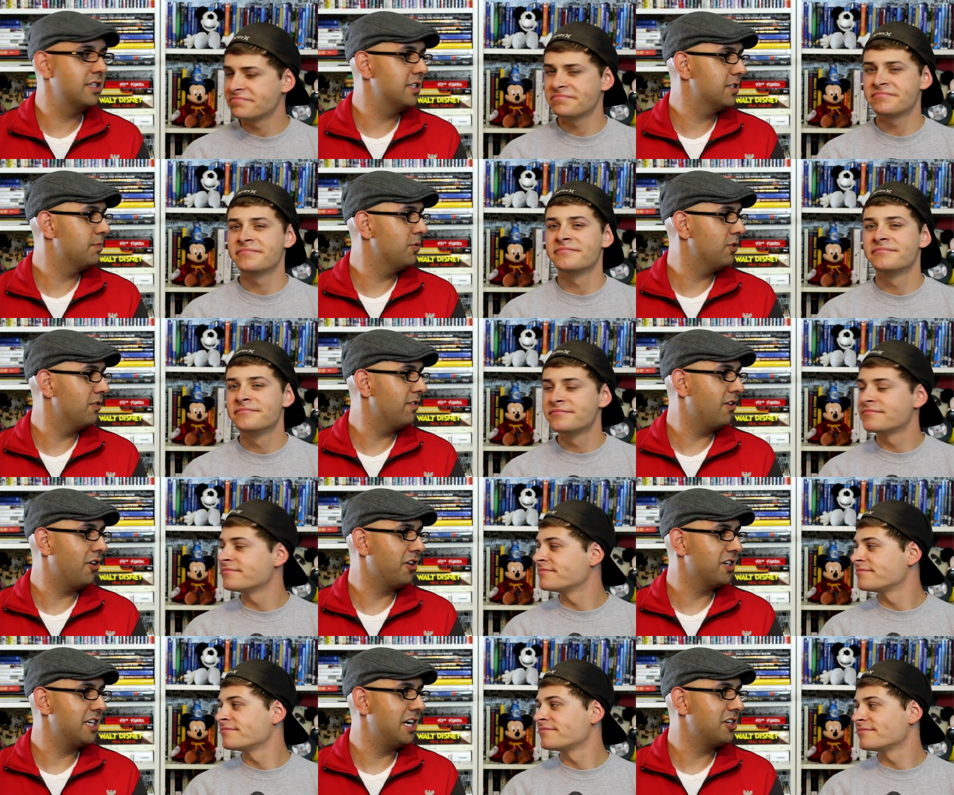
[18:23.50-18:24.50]
Speaker 1: see this beautiful
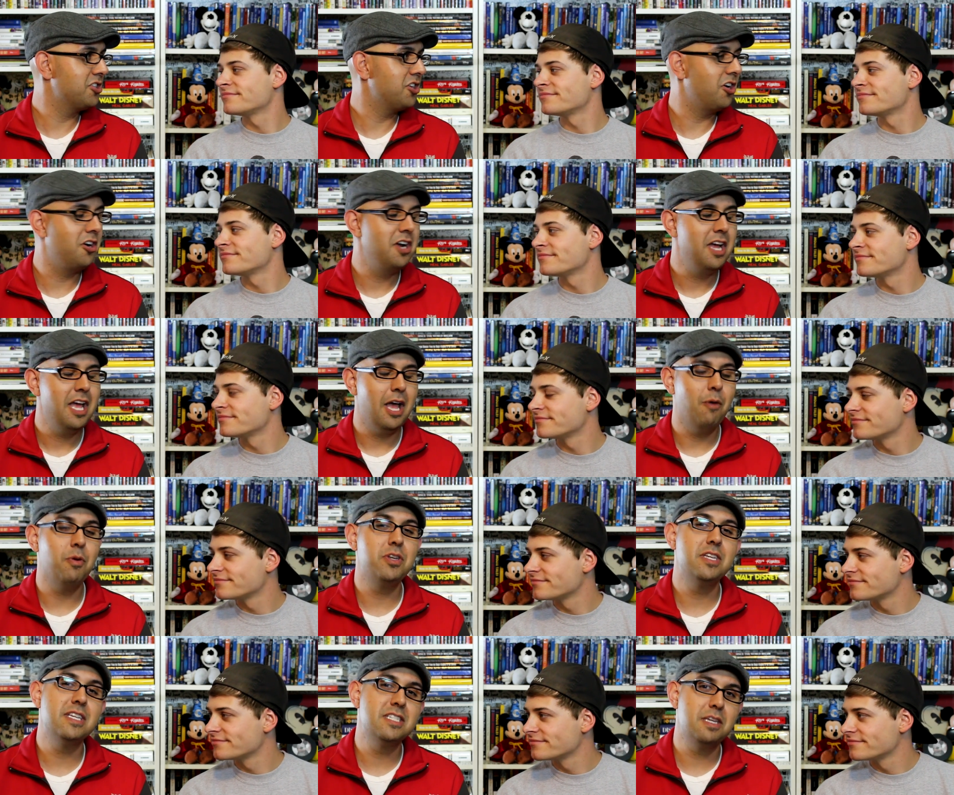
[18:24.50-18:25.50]
architecture. And
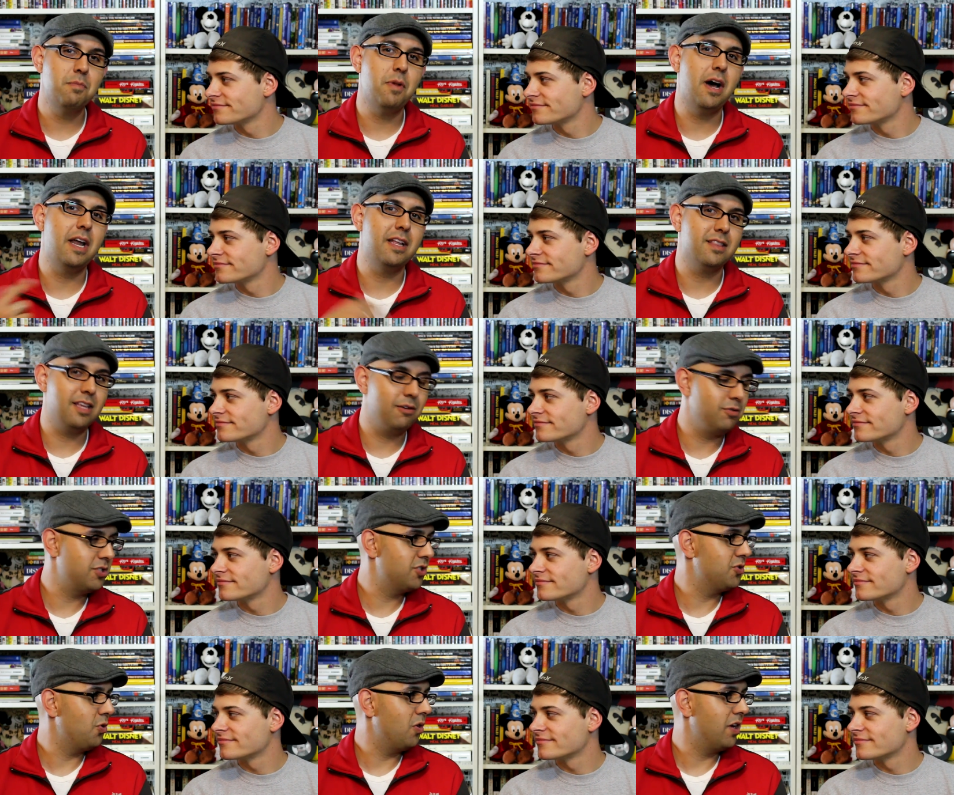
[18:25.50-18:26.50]
when Disney bought it, they
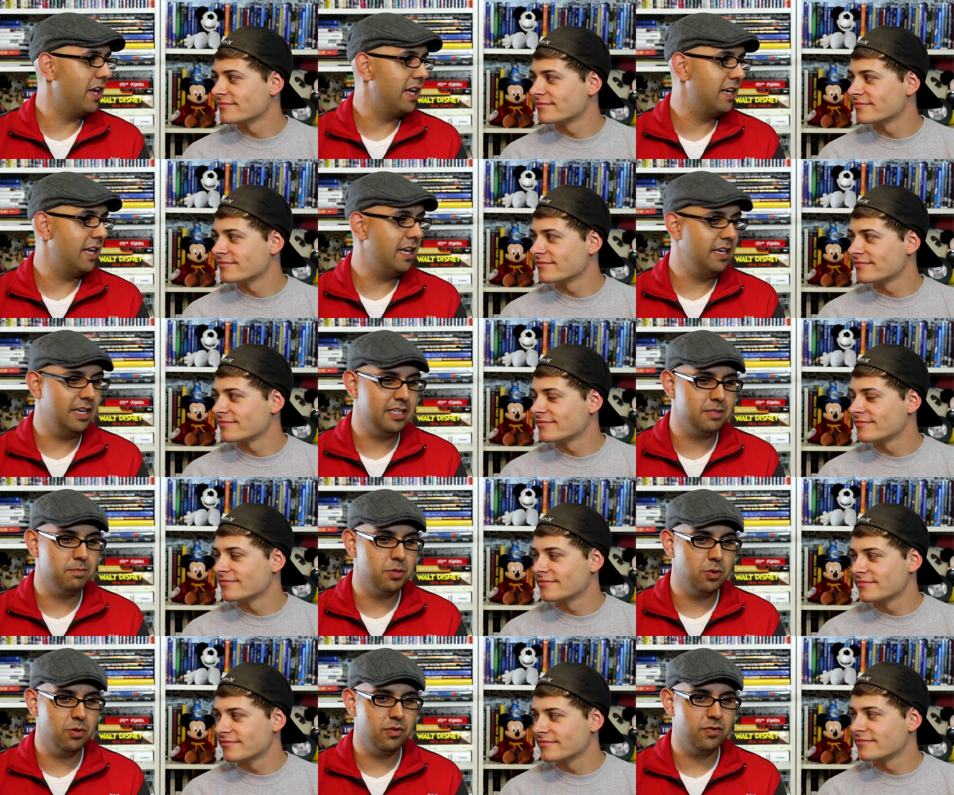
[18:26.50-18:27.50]
restored it, and it's
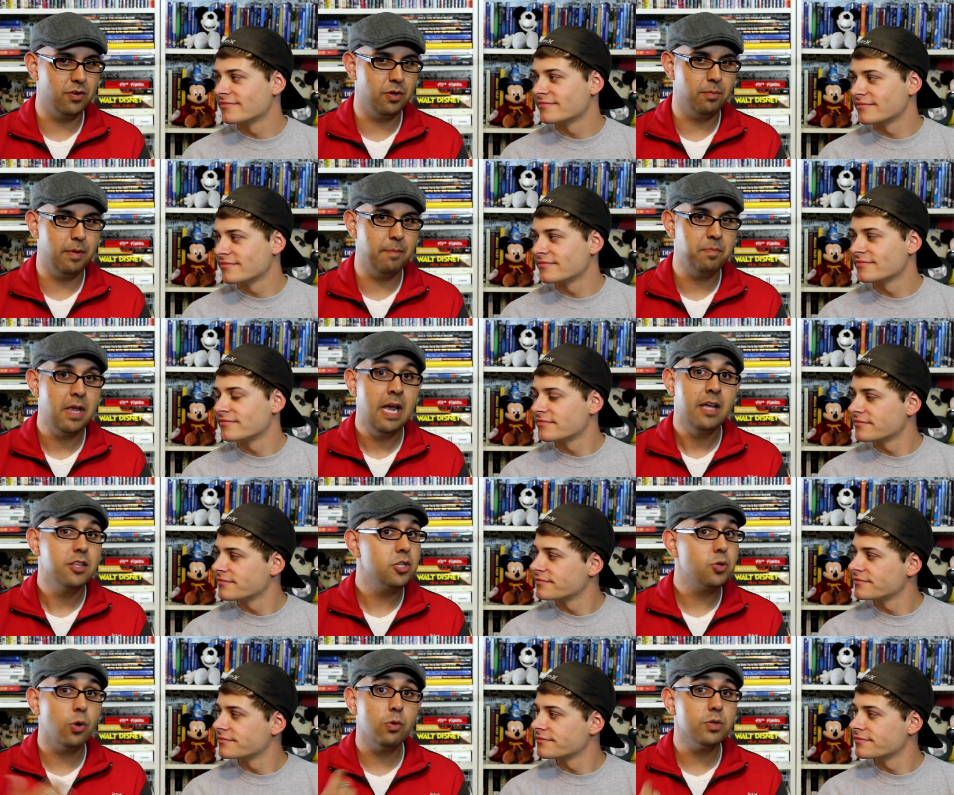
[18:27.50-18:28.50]
beautiful. But
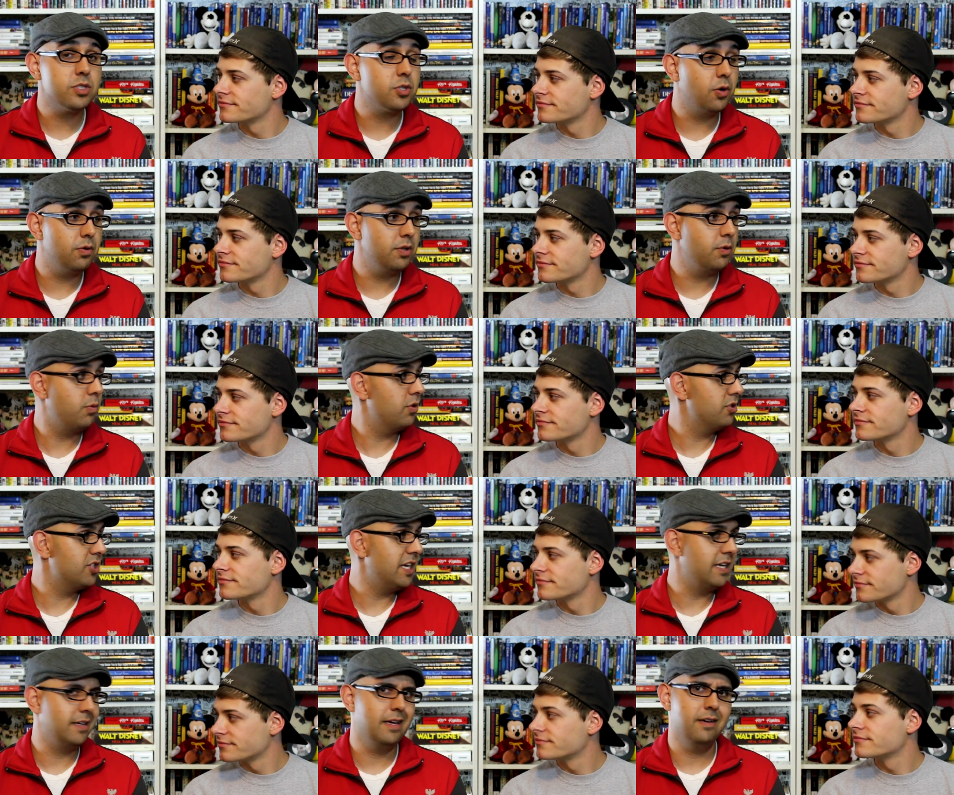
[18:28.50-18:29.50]
the tour was totally worth
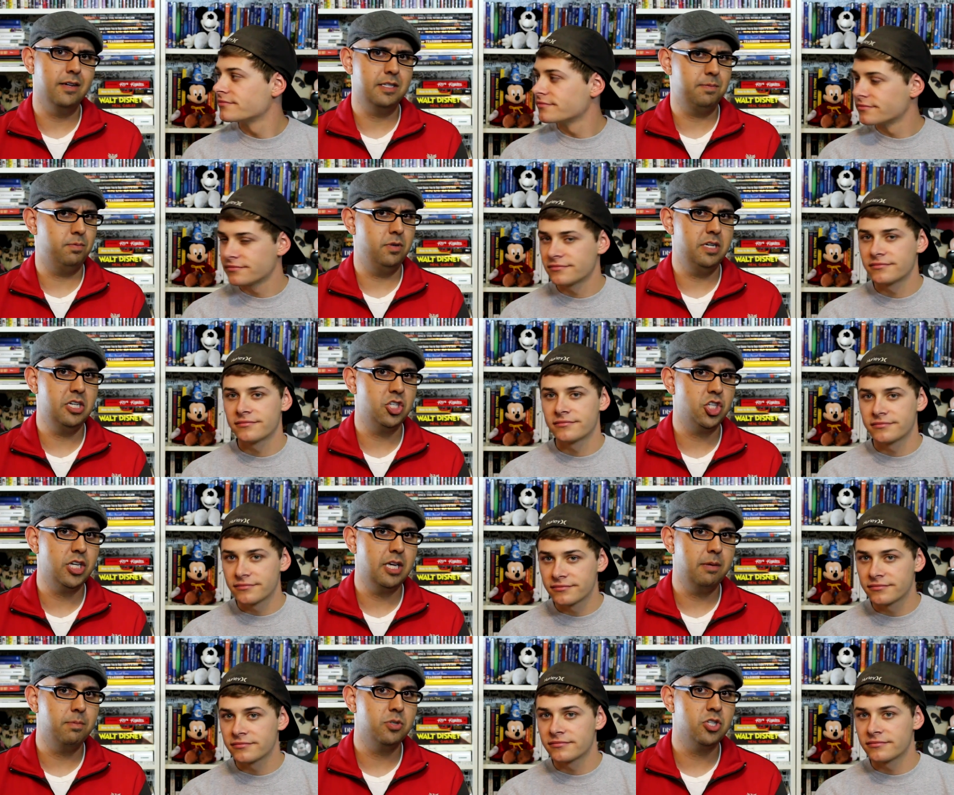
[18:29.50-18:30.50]
checking out. It's pretty
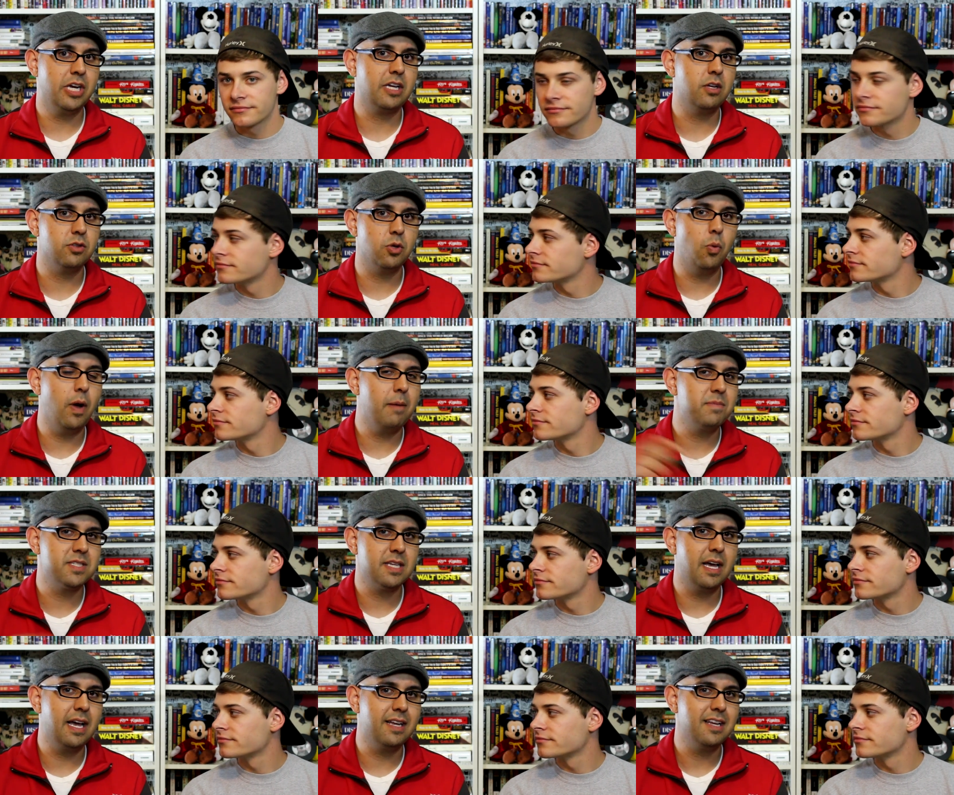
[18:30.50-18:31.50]
cheap. Check out the
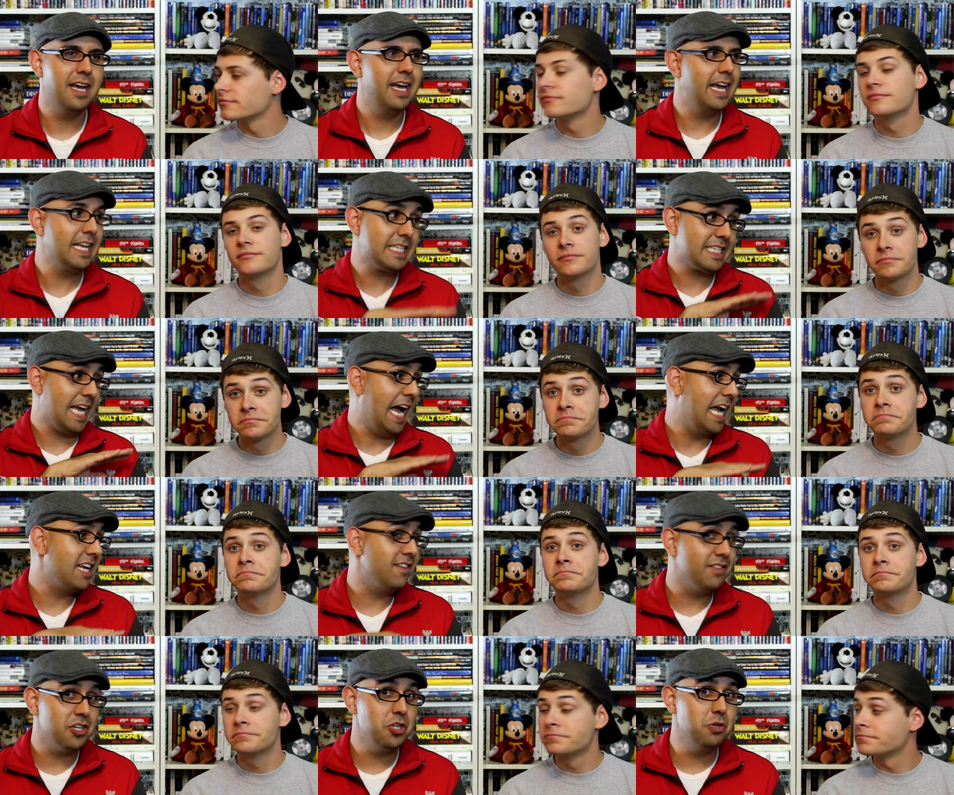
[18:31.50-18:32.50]
website. It's kind
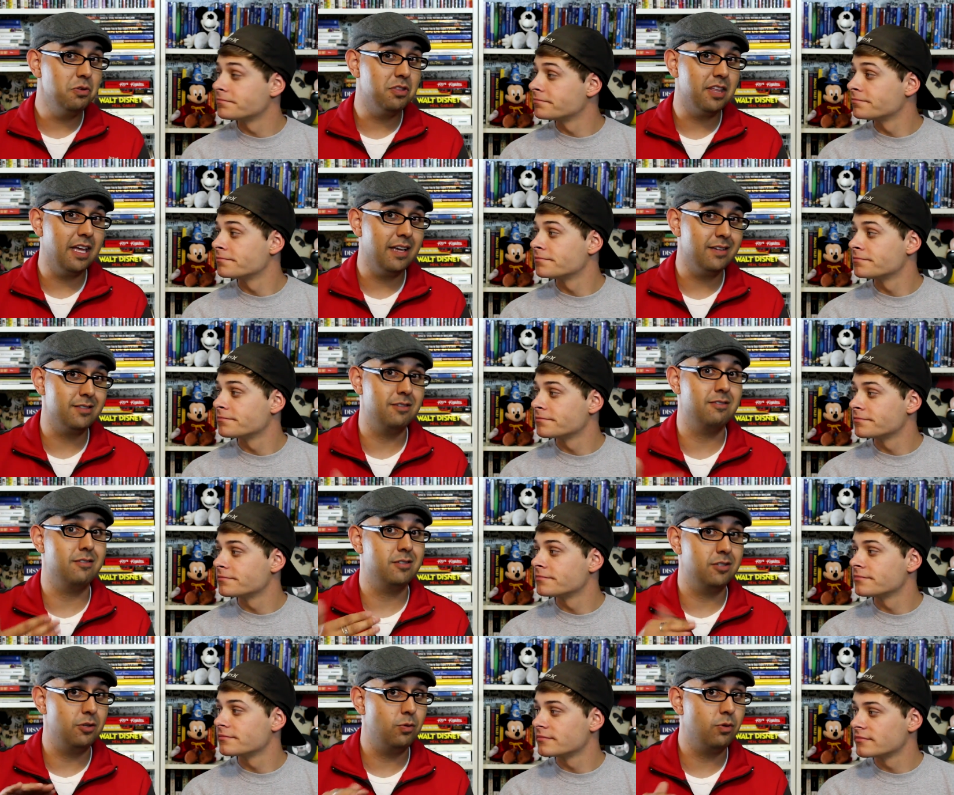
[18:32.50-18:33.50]
of a new thing, so they're
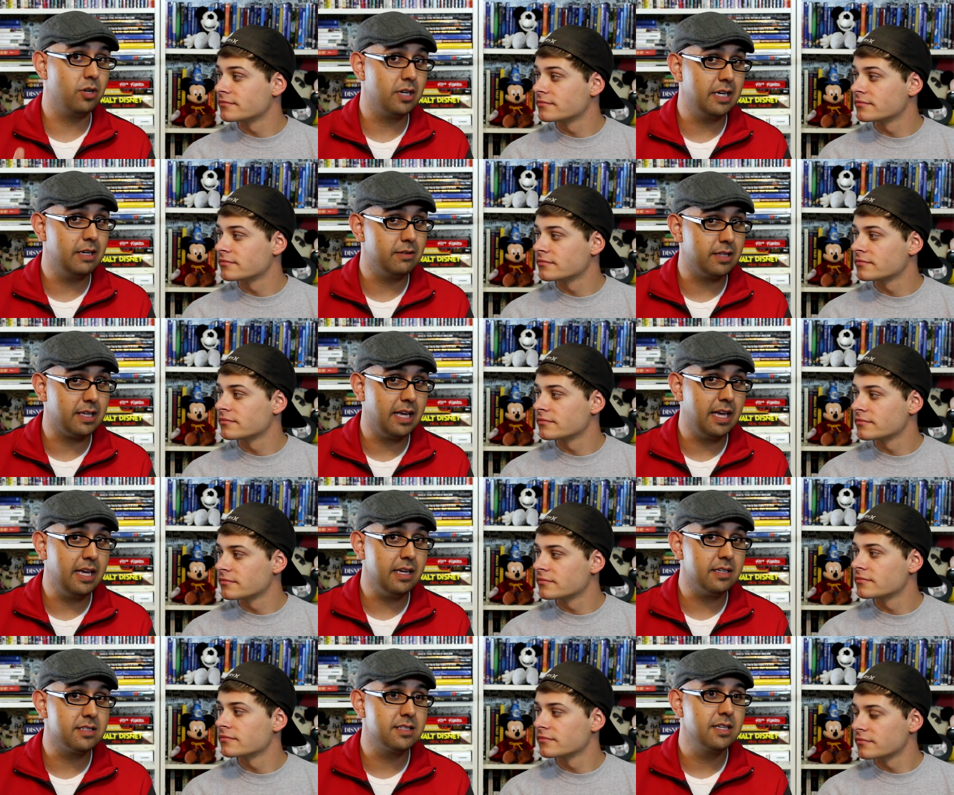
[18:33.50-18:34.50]
still working out the
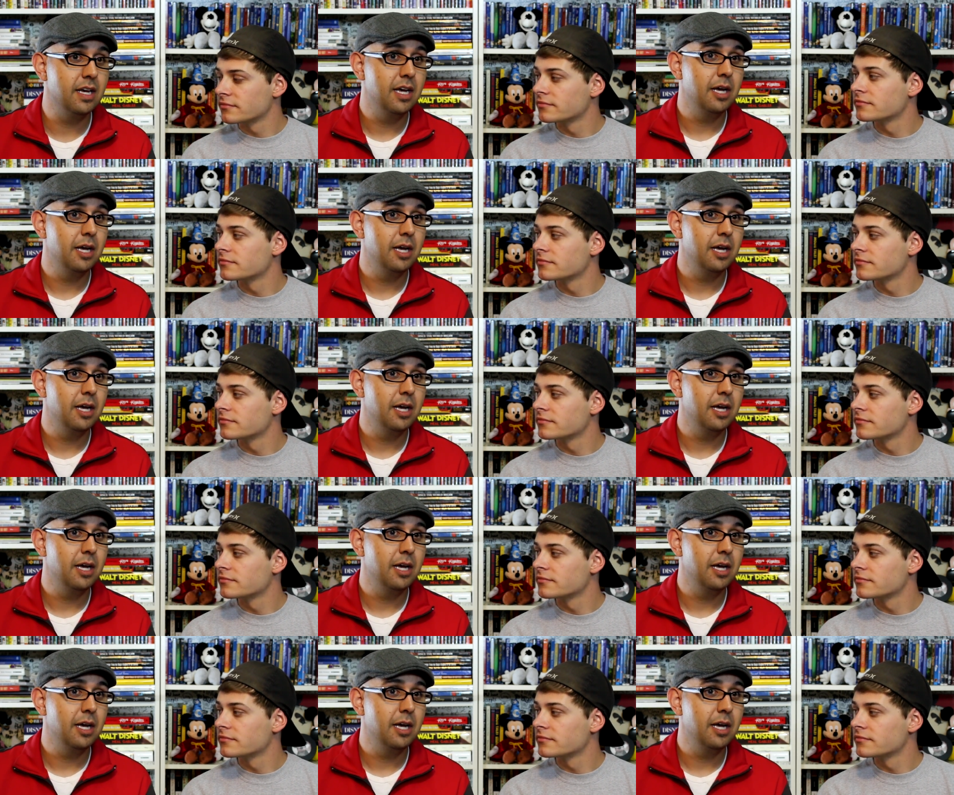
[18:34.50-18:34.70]
kinks,